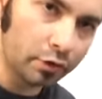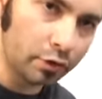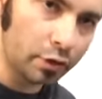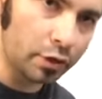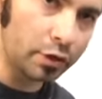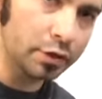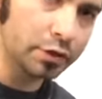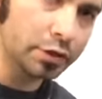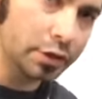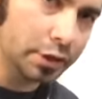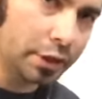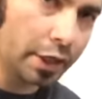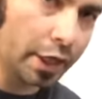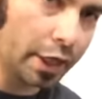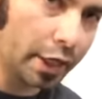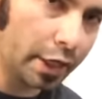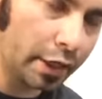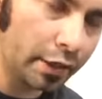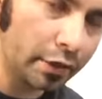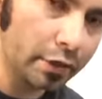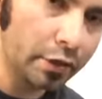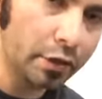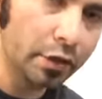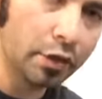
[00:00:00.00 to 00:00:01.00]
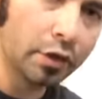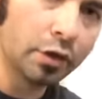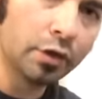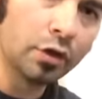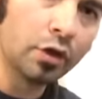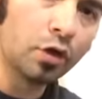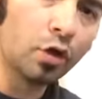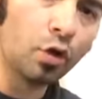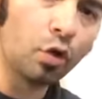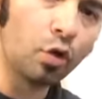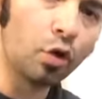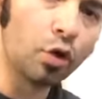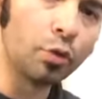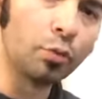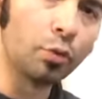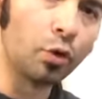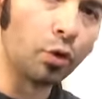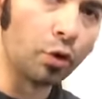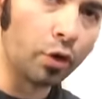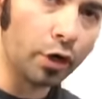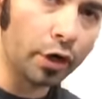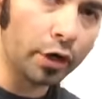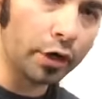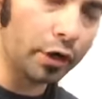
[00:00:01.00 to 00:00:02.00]
calls a day or
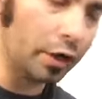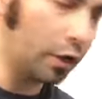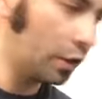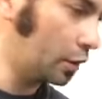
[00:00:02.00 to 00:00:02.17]
more,